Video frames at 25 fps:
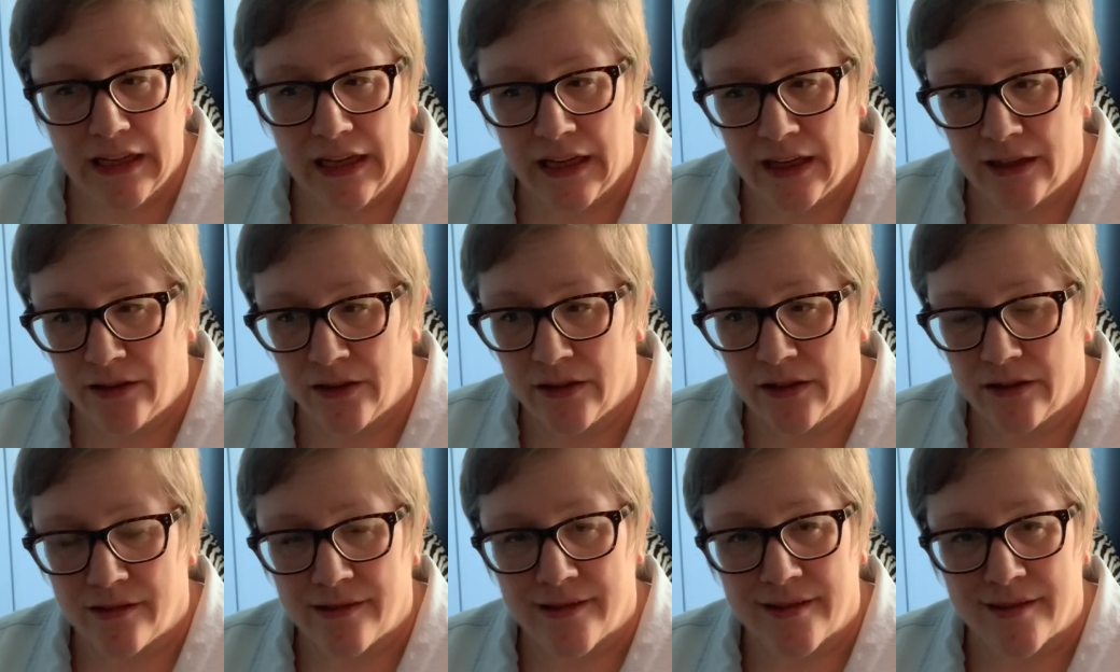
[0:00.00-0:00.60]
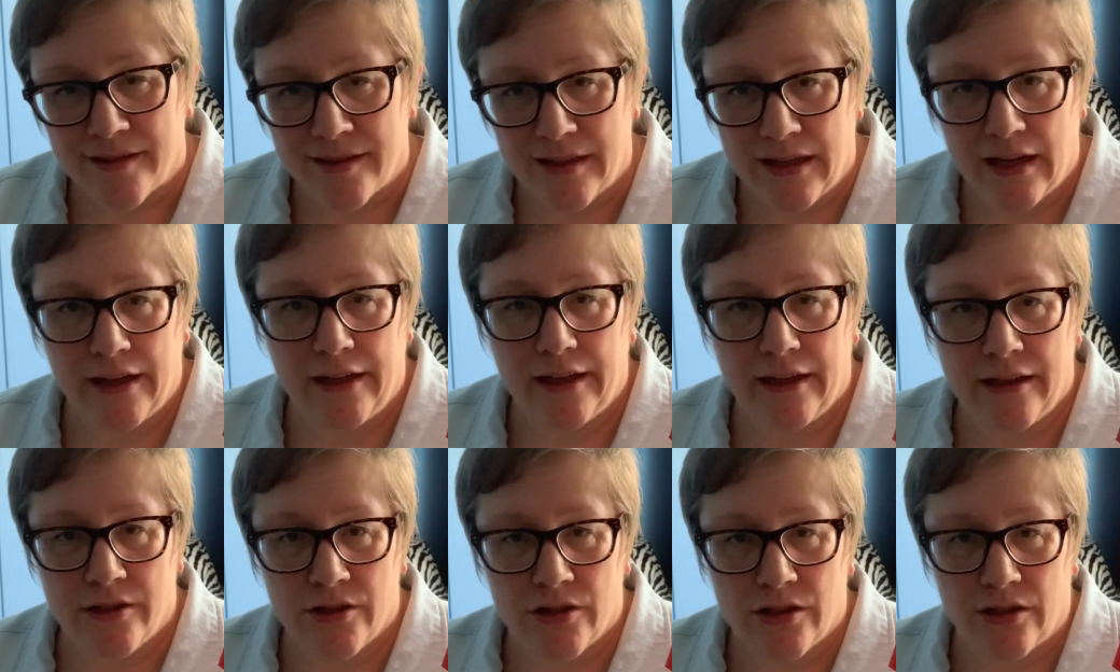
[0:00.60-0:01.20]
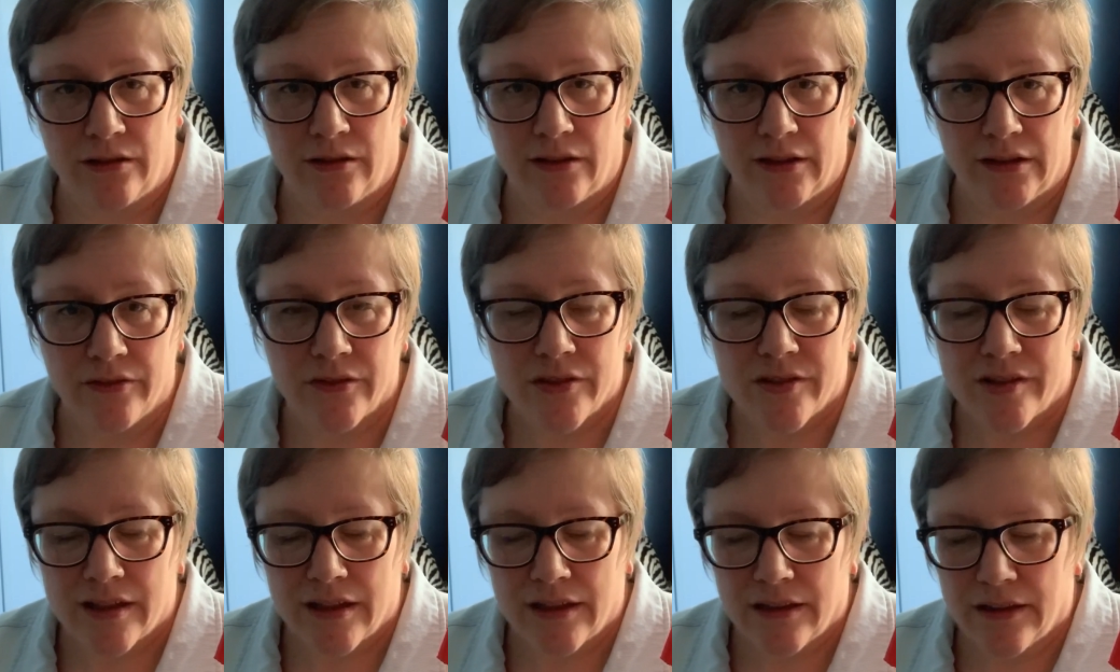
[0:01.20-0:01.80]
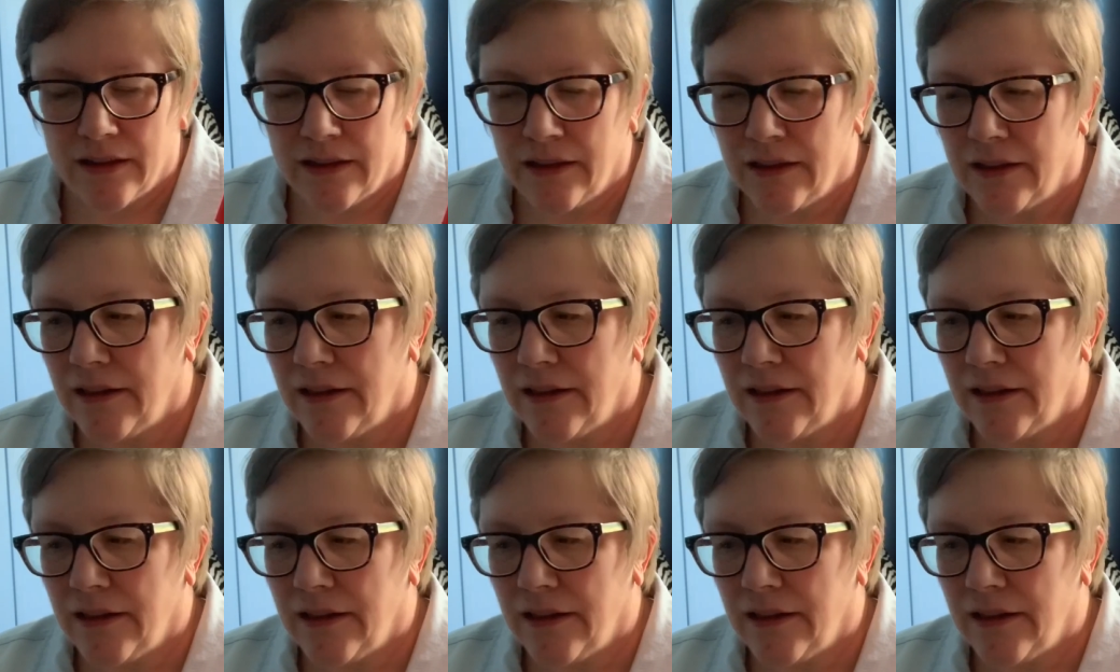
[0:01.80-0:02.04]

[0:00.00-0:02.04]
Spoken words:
and the society she lives in.